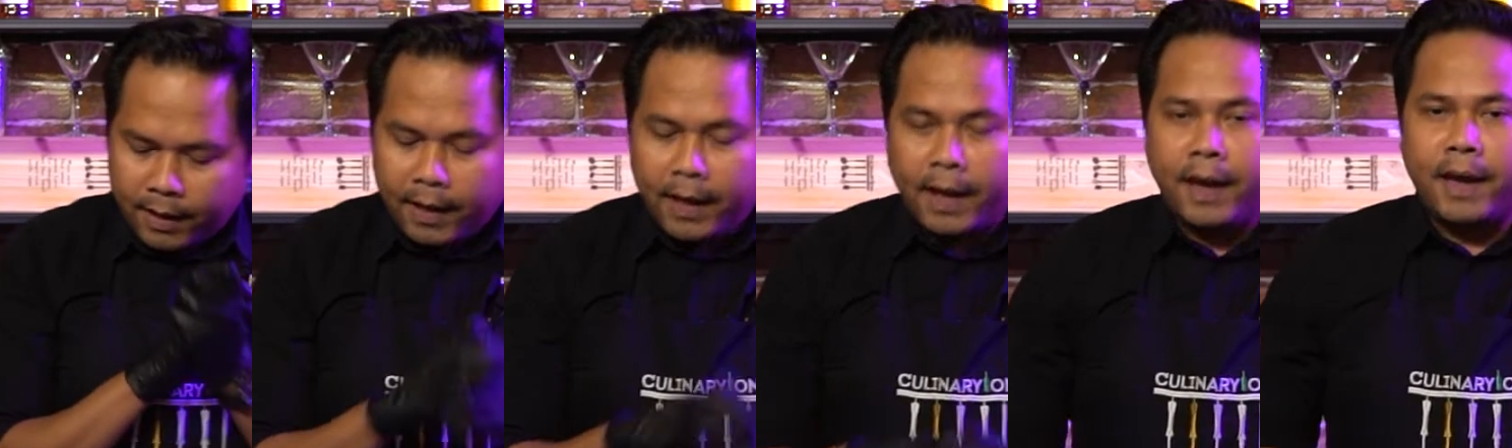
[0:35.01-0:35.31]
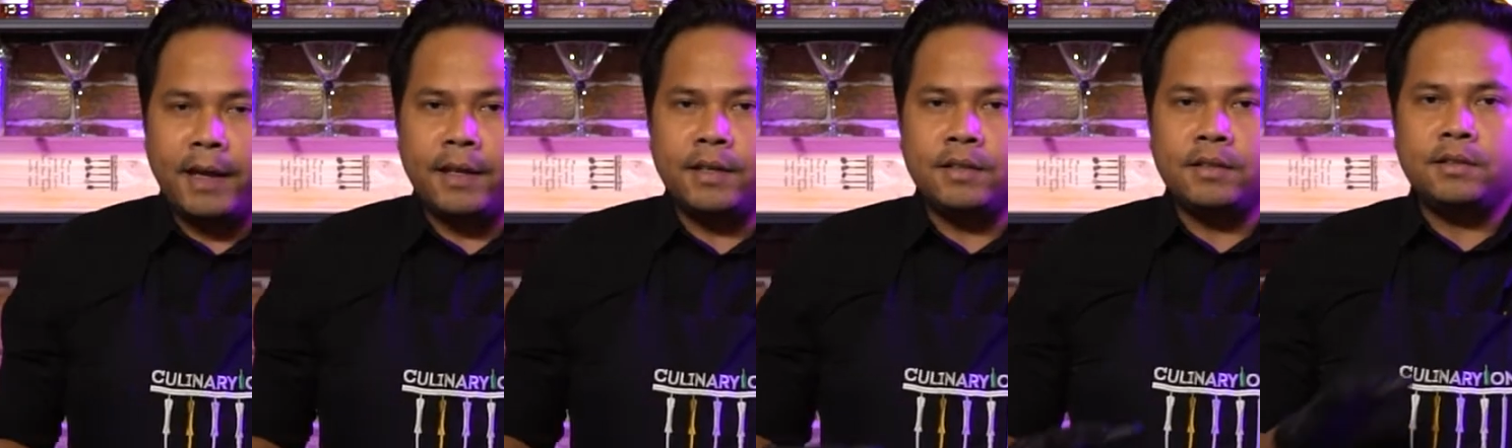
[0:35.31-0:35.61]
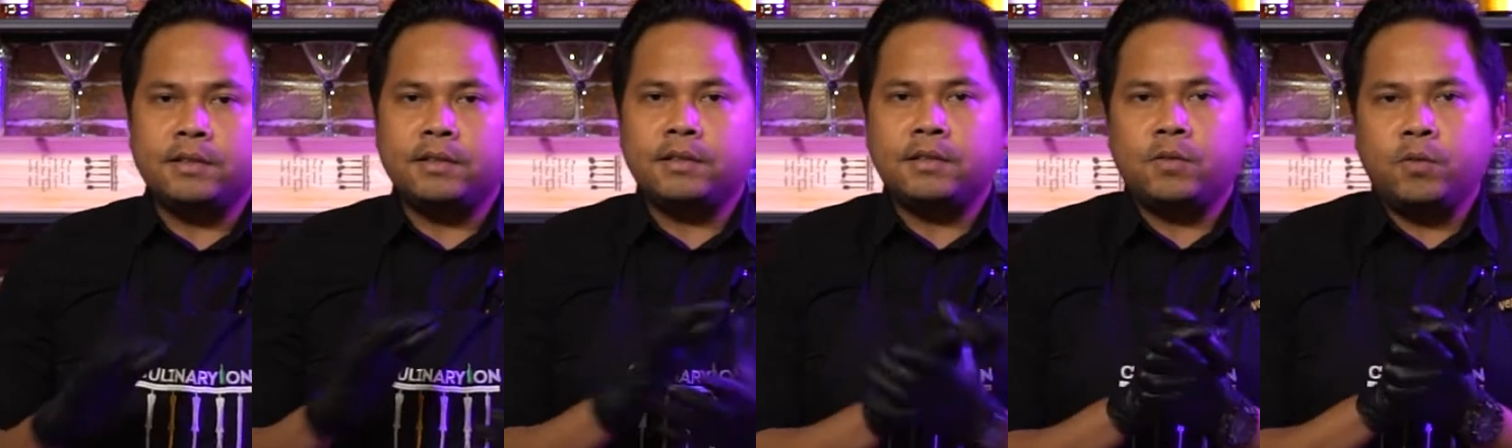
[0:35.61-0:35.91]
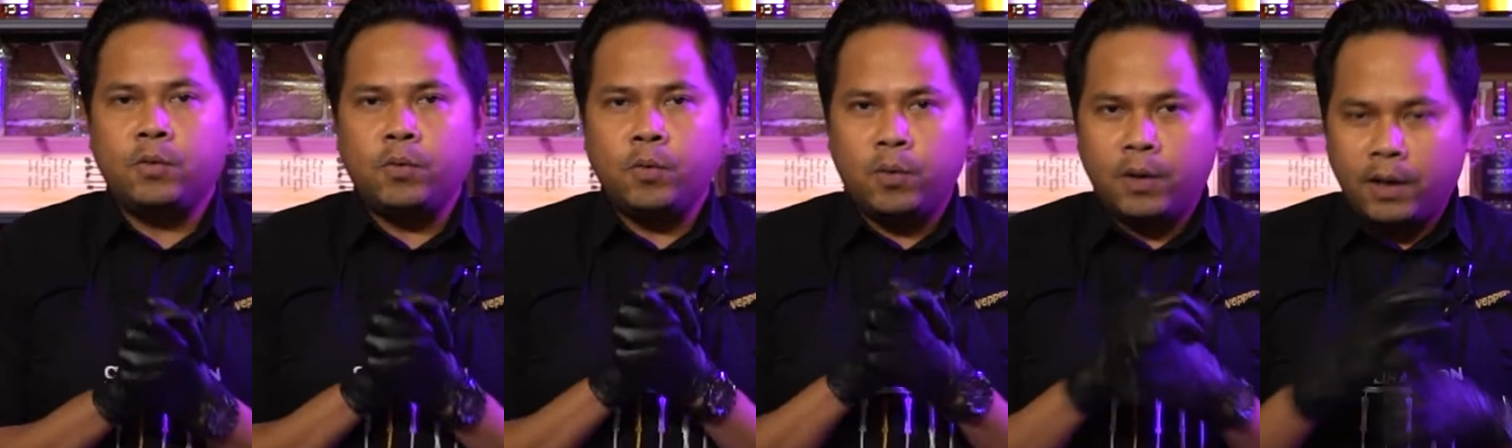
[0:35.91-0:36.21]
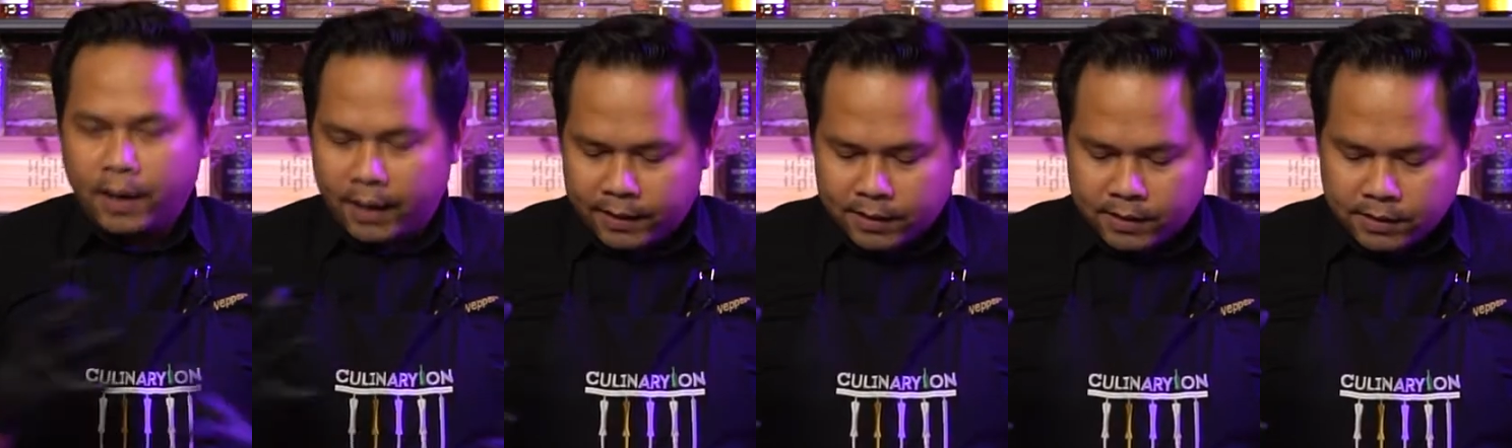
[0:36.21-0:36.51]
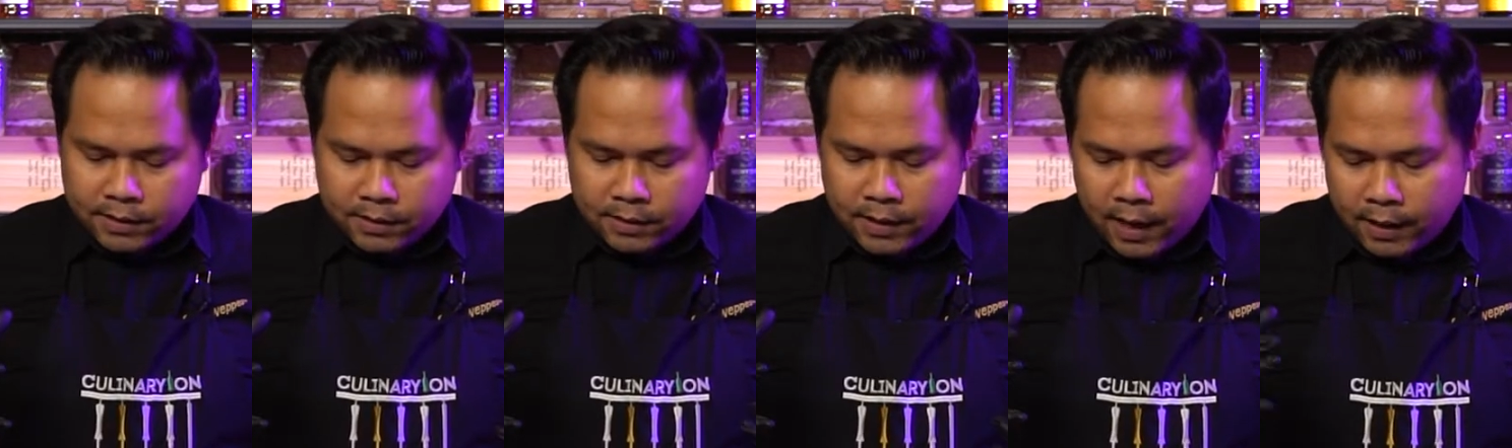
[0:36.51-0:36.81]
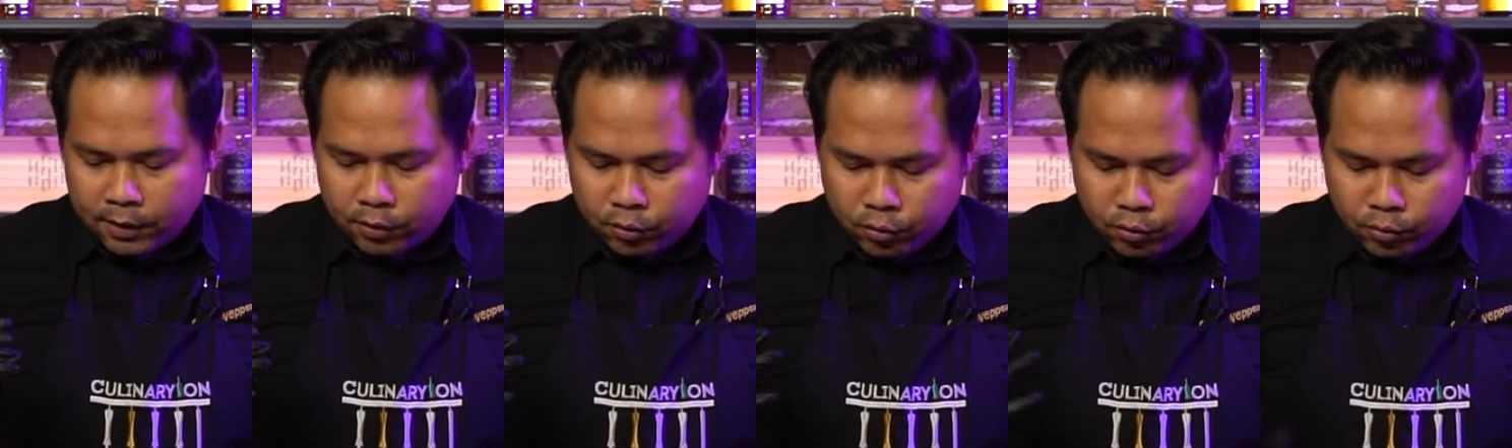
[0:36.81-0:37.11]
And let's
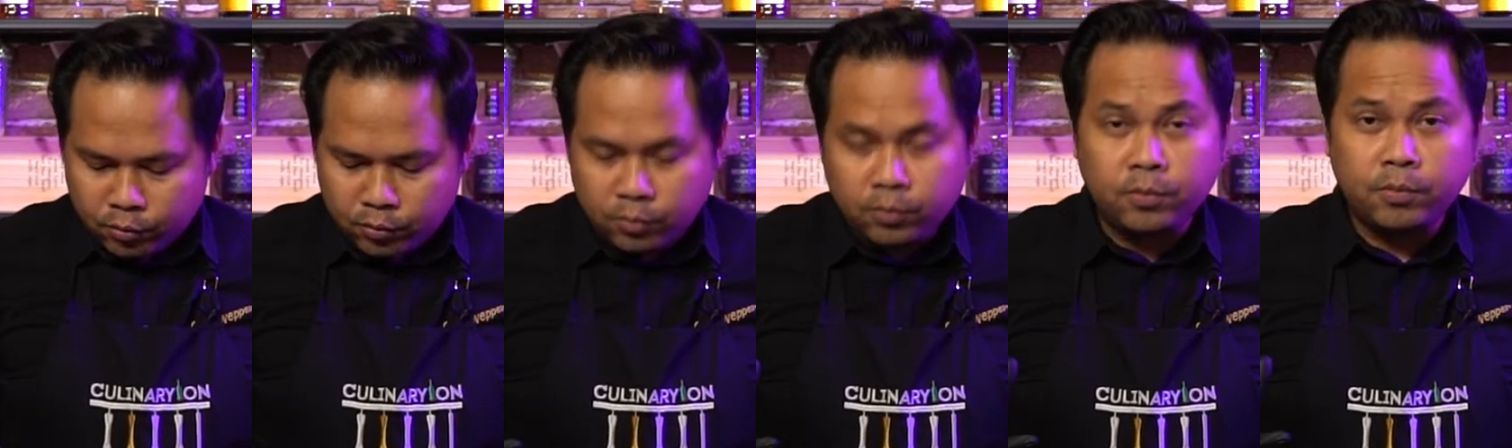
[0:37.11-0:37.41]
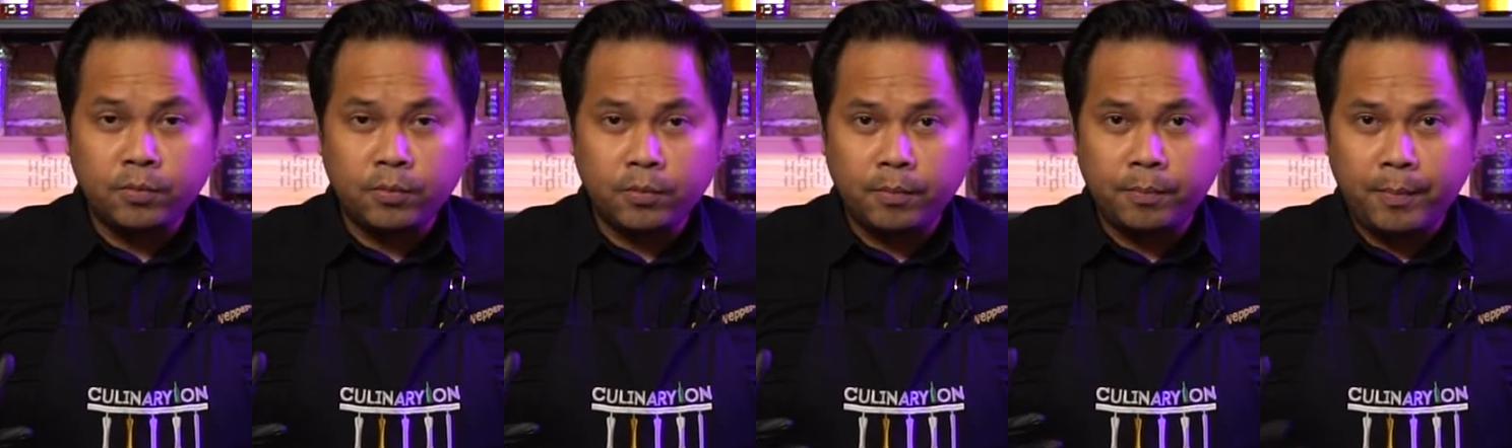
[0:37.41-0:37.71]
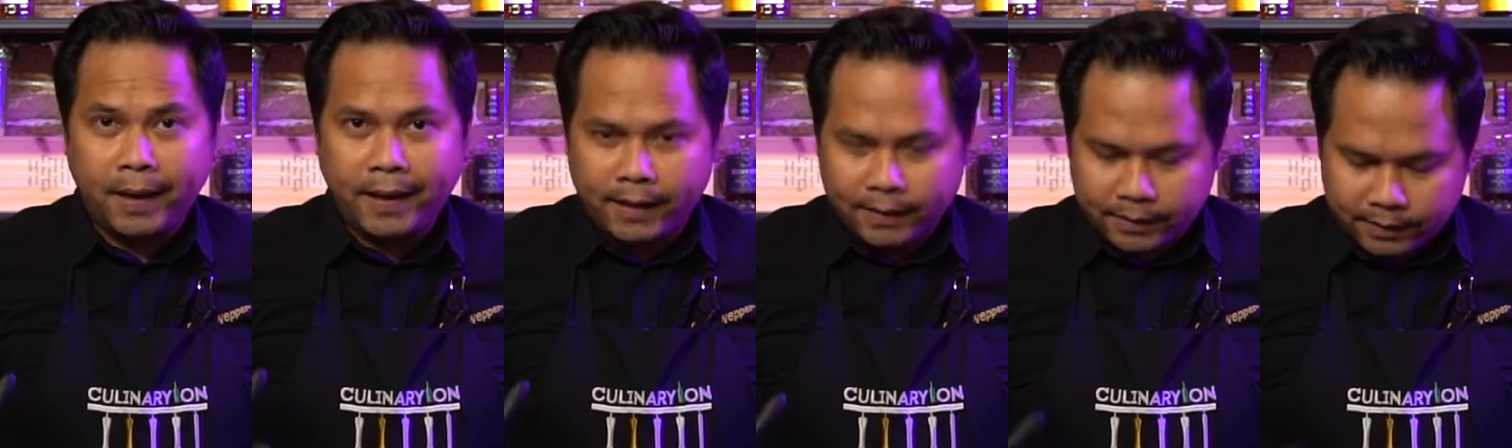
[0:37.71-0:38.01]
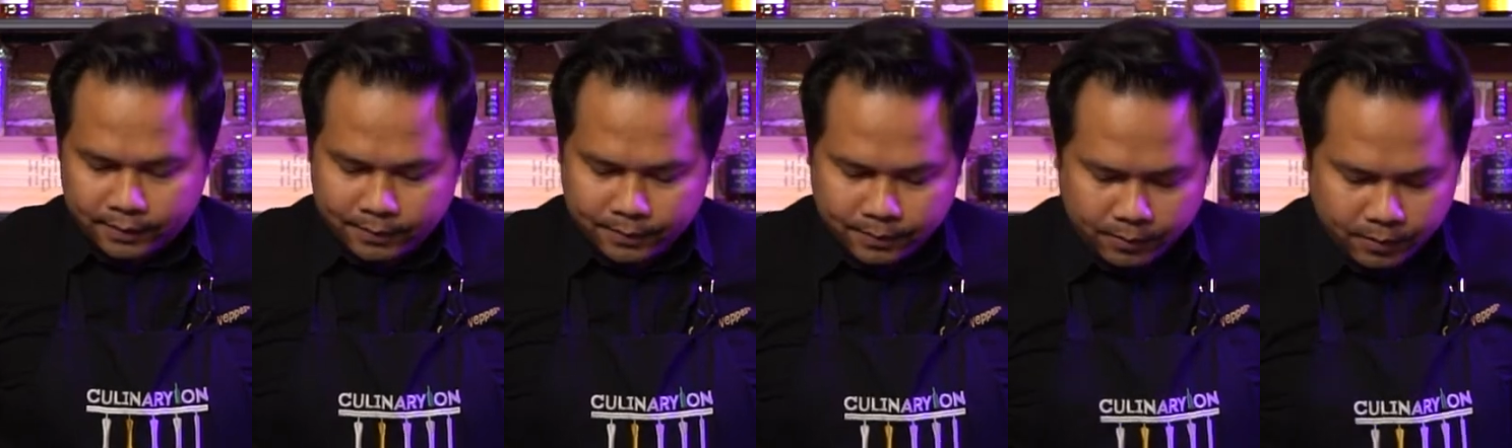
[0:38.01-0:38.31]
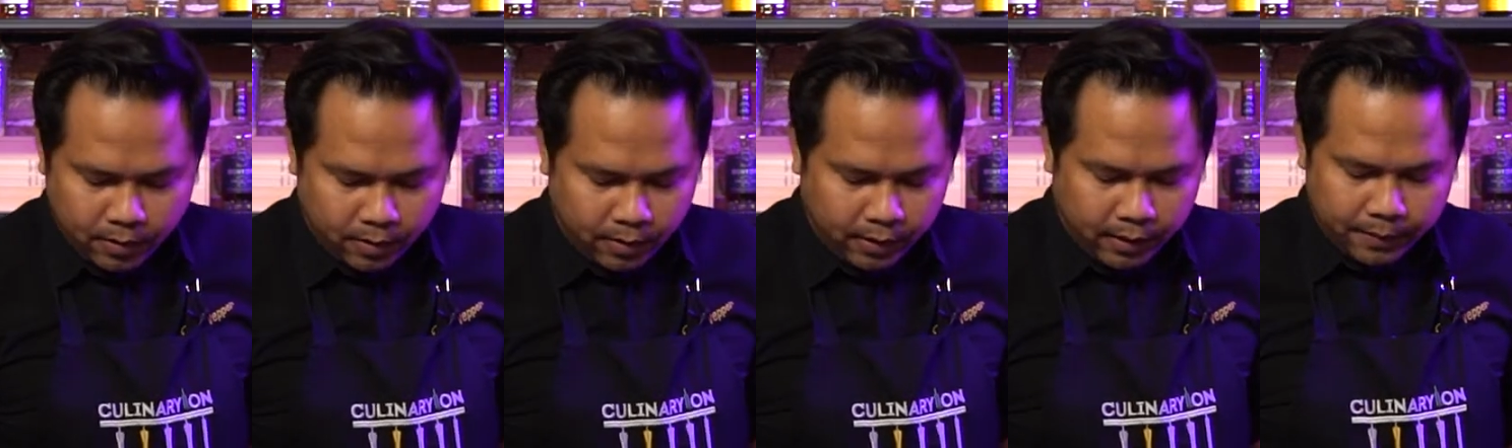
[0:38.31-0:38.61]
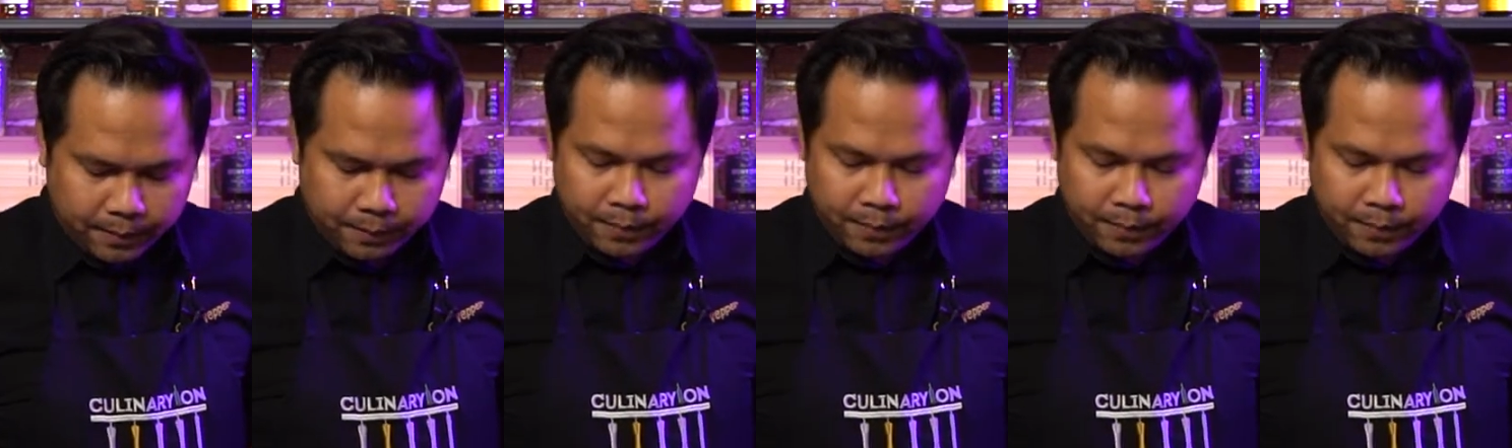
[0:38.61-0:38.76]
start to make it. Okay.